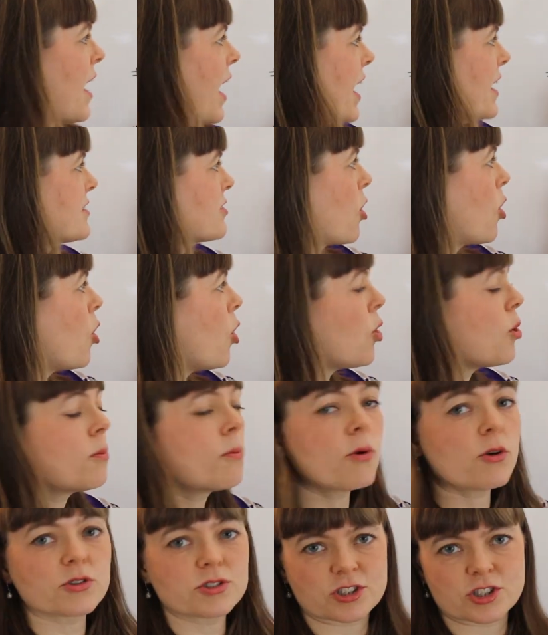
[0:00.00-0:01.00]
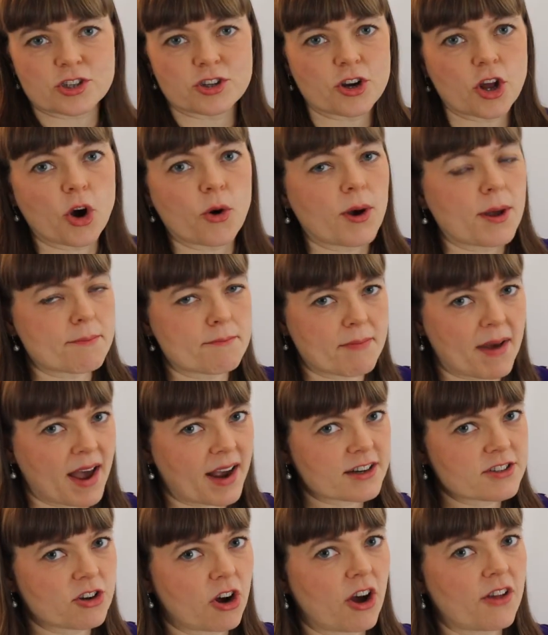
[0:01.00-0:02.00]
has almost no
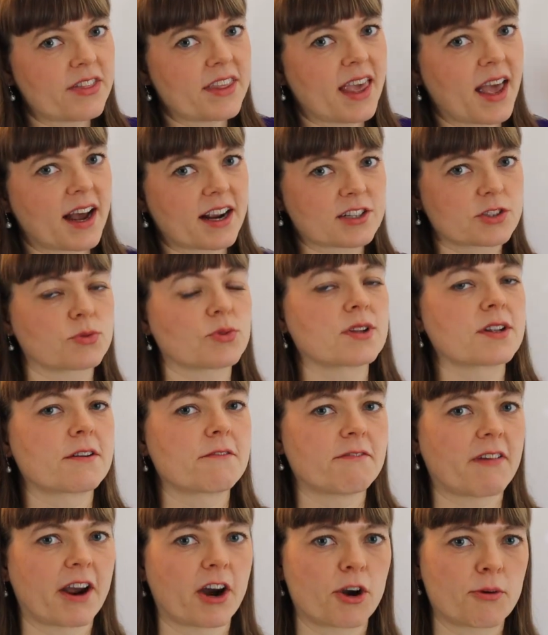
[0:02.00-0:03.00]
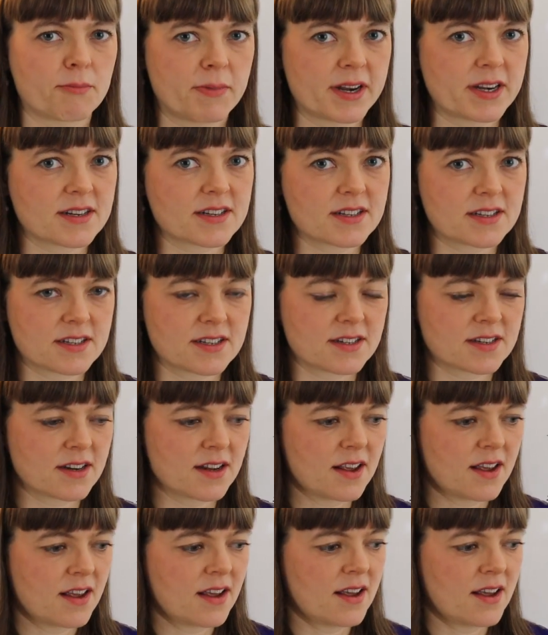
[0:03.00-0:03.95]
impact on the actual environment.